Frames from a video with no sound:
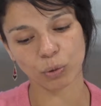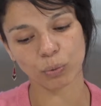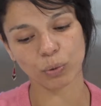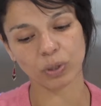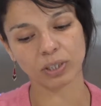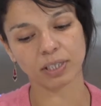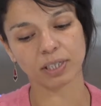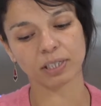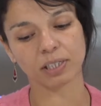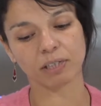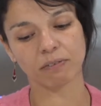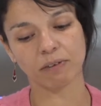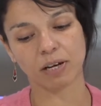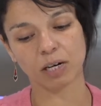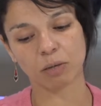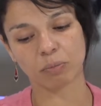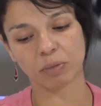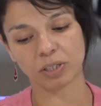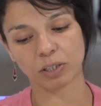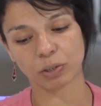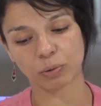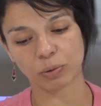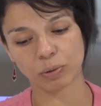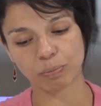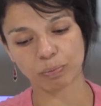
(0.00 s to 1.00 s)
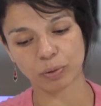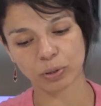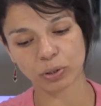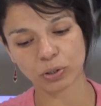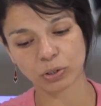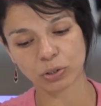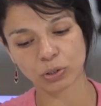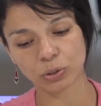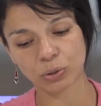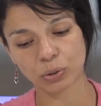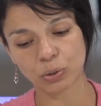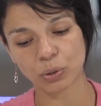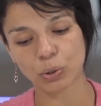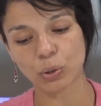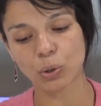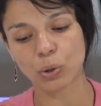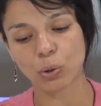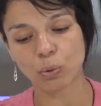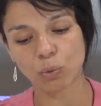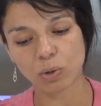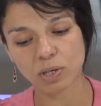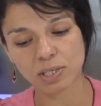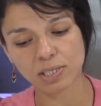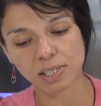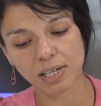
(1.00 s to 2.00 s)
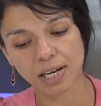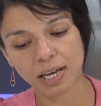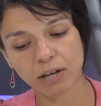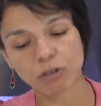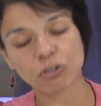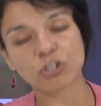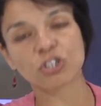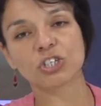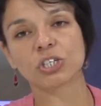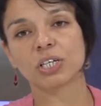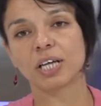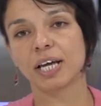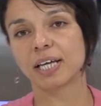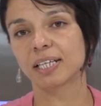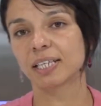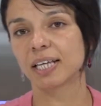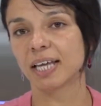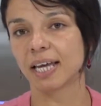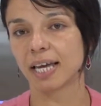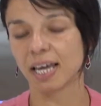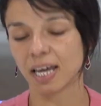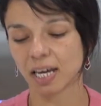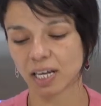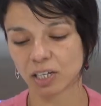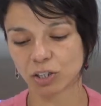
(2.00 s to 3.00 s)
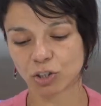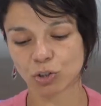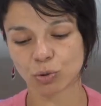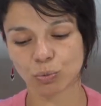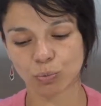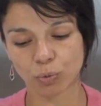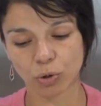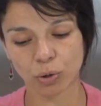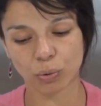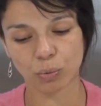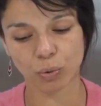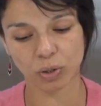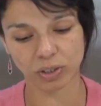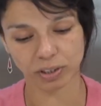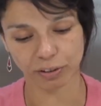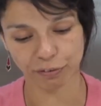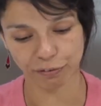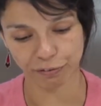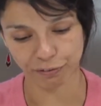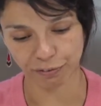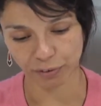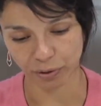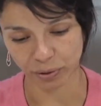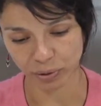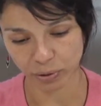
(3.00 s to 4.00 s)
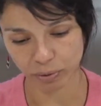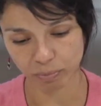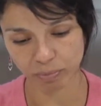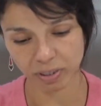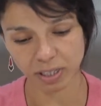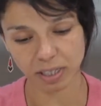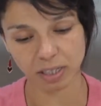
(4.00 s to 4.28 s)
Water Development Report was launched at the eighth World Water Forum